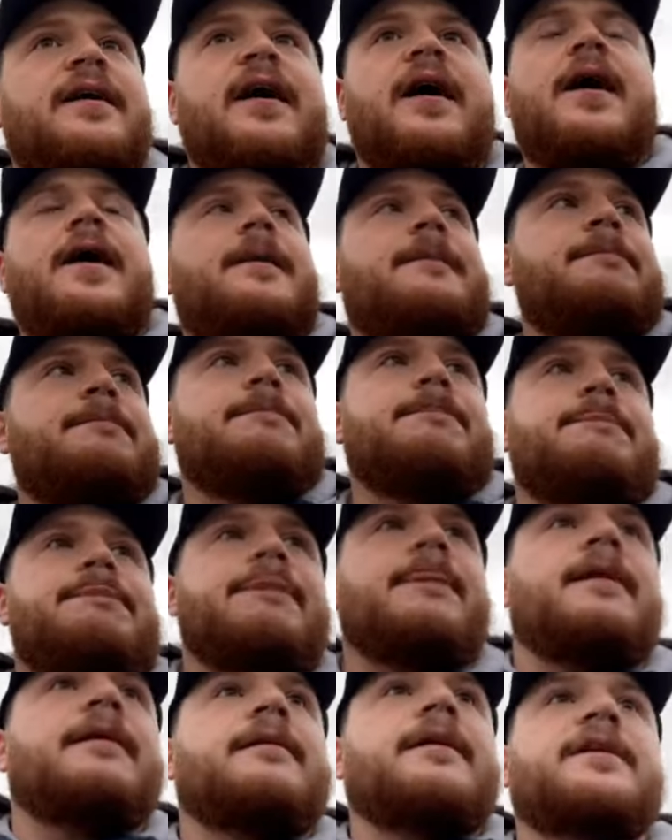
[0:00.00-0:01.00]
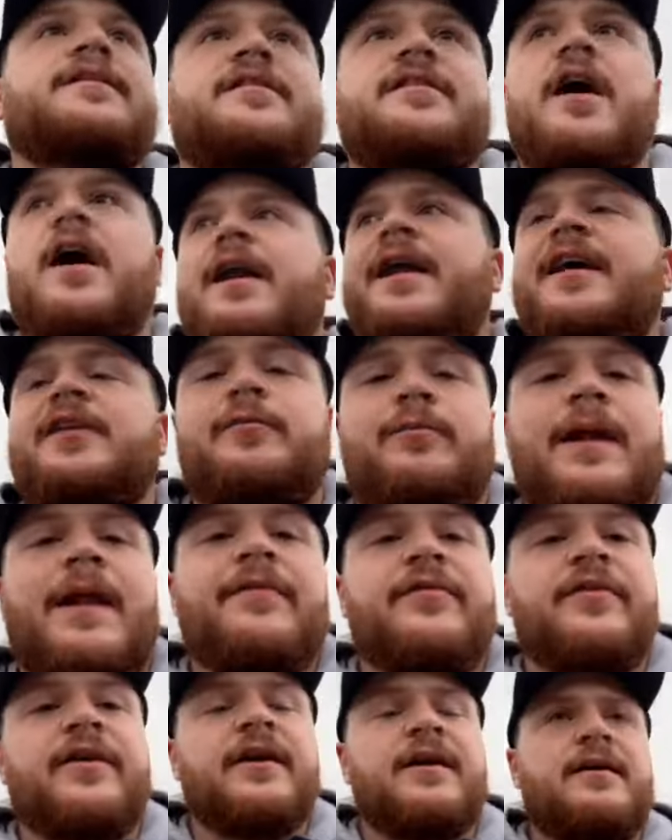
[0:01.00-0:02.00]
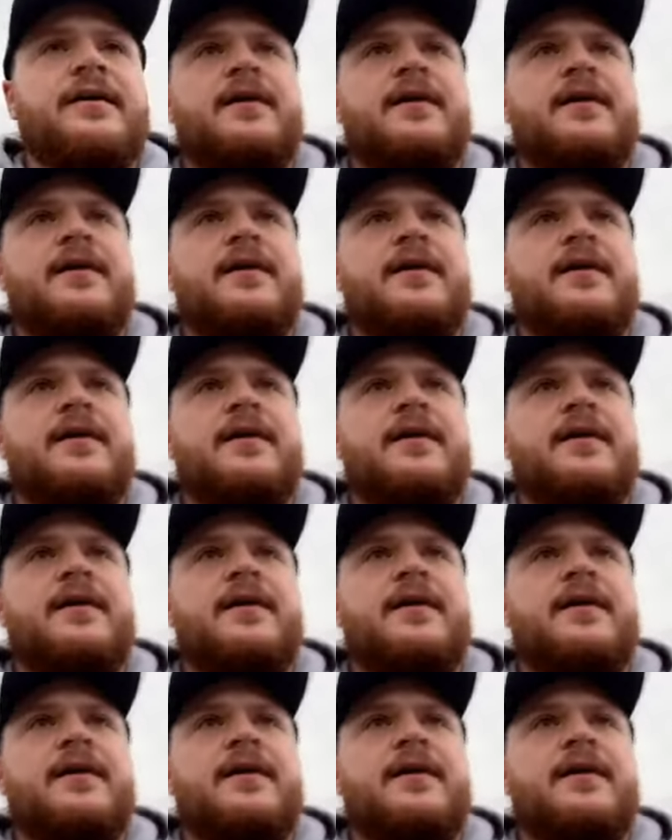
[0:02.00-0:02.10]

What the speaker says: there certainly is plenty